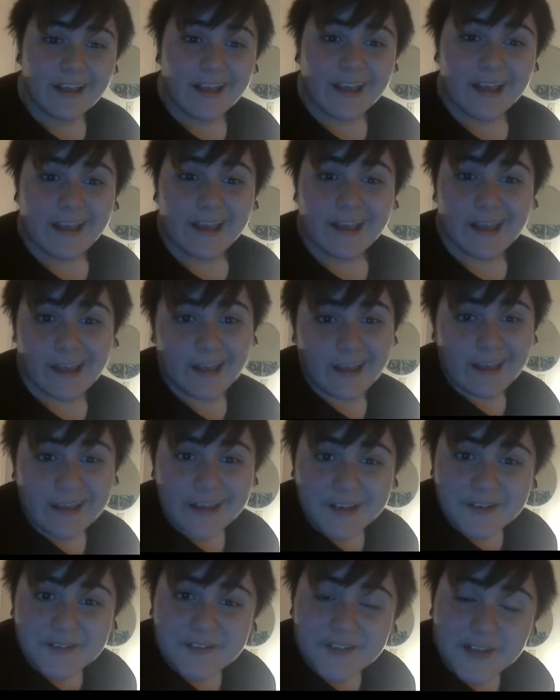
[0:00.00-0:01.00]
Hey
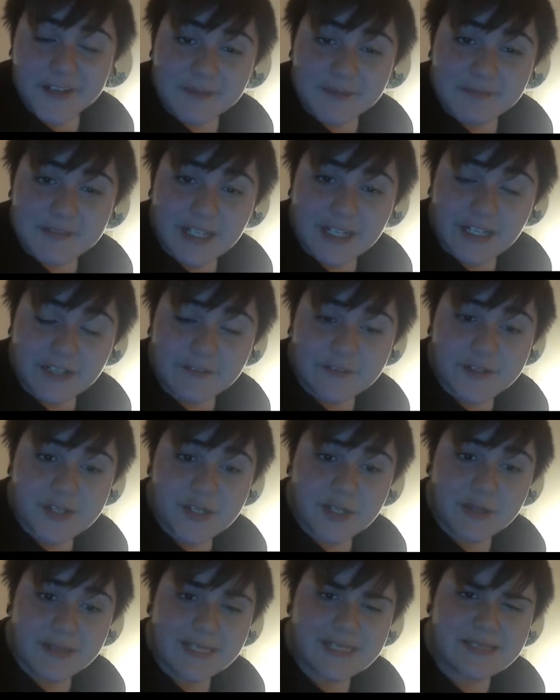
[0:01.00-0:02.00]
FTM Television,
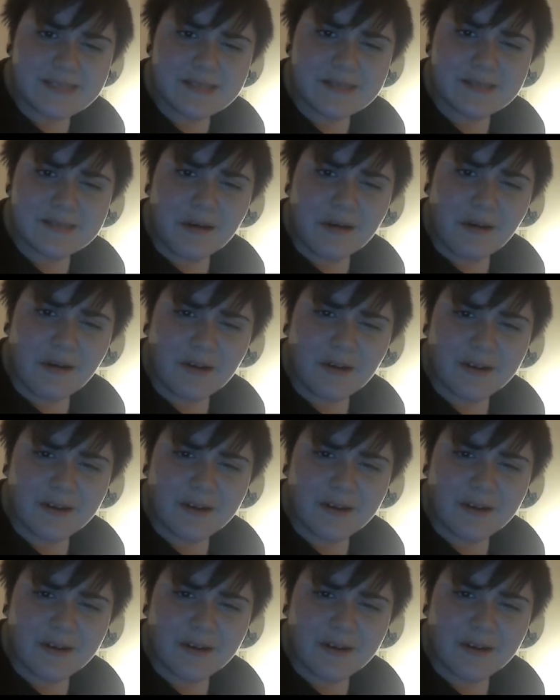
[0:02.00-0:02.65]
this is Ari,